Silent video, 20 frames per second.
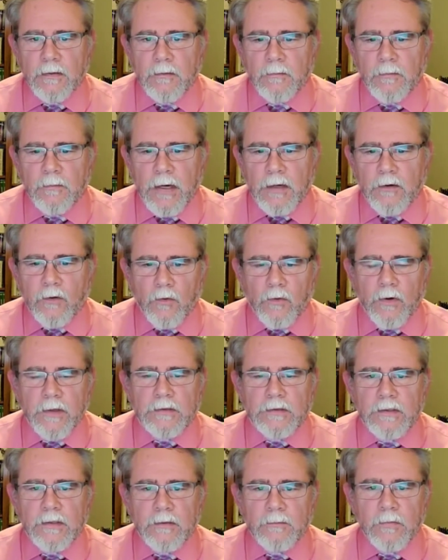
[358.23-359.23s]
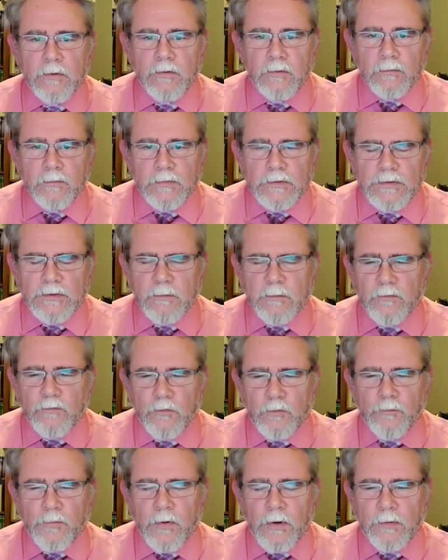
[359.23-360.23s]
by Corrie ten Boom. Some of
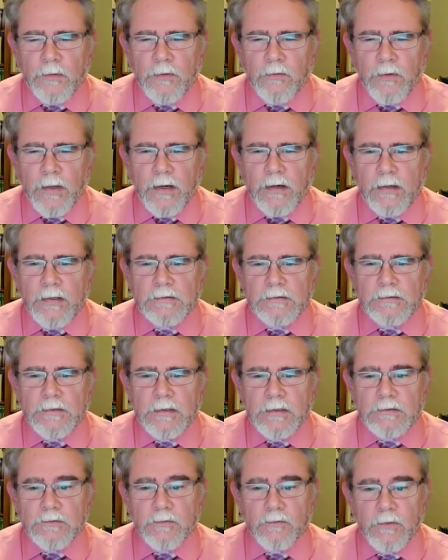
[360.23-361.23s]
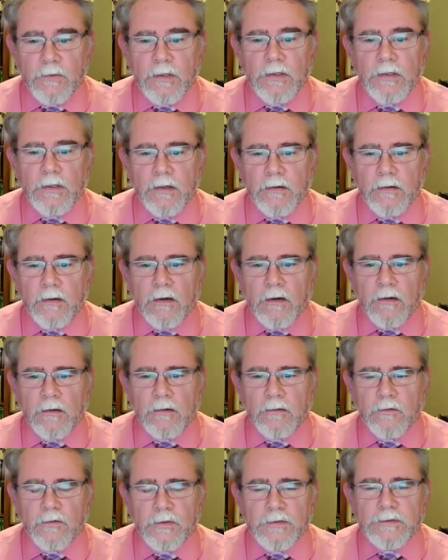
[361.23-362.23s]
you have probably read it. It's really a
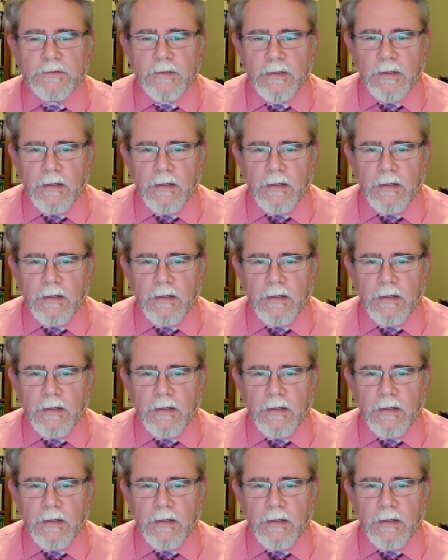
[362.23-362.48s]
Christian